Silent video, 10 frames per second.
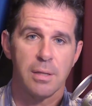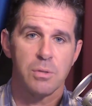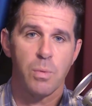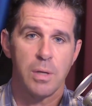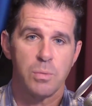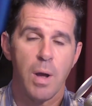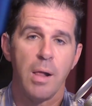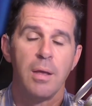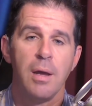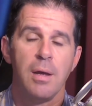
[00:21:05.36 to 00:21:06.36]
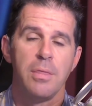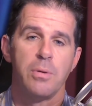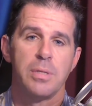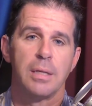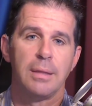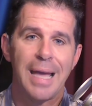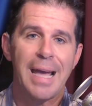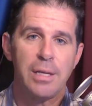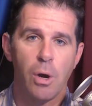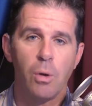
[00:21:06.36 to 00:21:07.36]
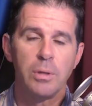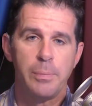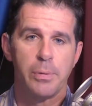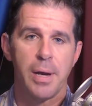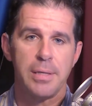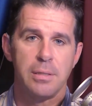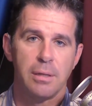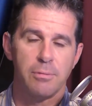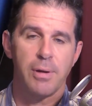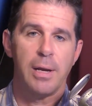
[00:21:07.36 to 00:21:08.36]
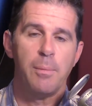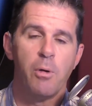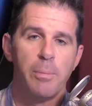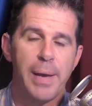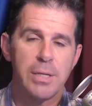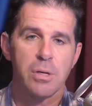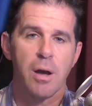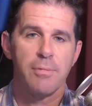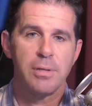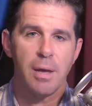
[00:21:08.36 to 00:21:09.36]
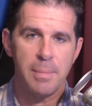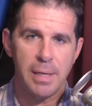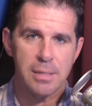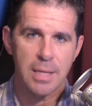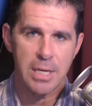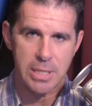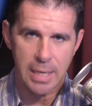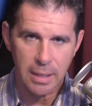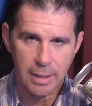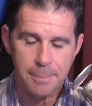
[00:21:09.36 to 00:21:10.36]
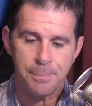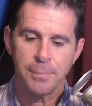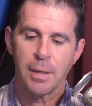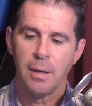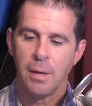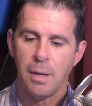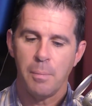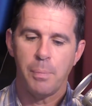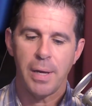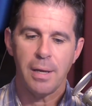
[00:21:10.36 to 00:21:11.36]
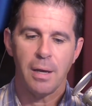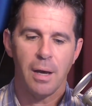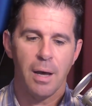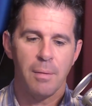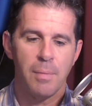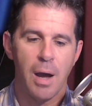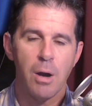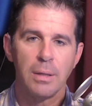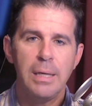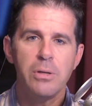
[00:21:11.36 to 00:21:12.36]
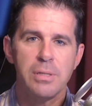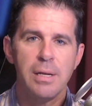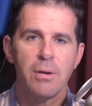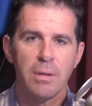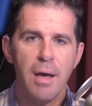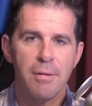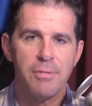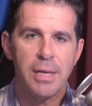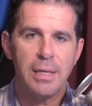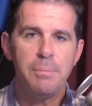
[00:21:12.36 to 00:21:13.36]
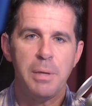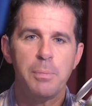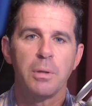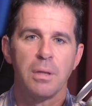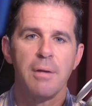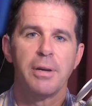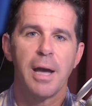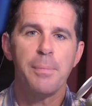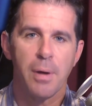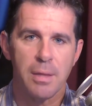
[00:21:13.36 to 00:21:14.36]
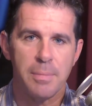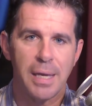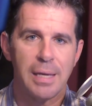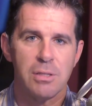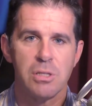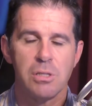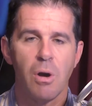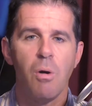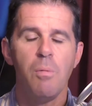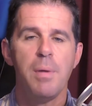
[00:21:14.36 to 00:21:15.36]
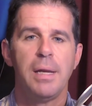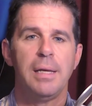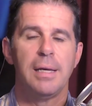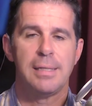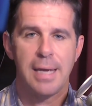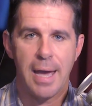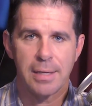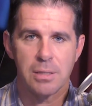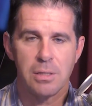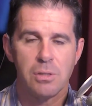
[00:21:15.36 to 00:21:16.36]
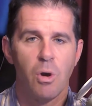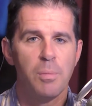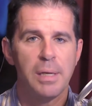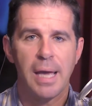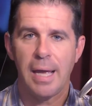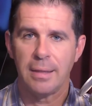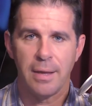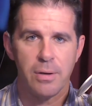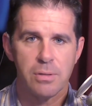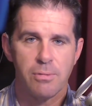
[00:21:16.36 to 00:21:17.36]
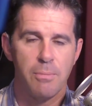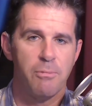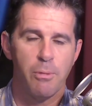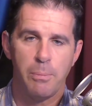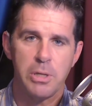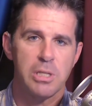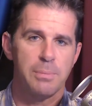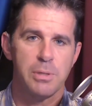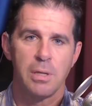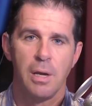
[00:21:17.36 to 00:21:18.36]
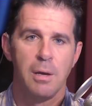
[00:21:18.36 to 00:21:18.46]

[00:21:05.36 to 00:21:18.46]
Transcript: to this as well, there's a land-only price. You can find out more at patrickcoffin.media/Italy. But our leaders need our love. They need people loving up on them. They get so many attacks, so many hate letters from bishops,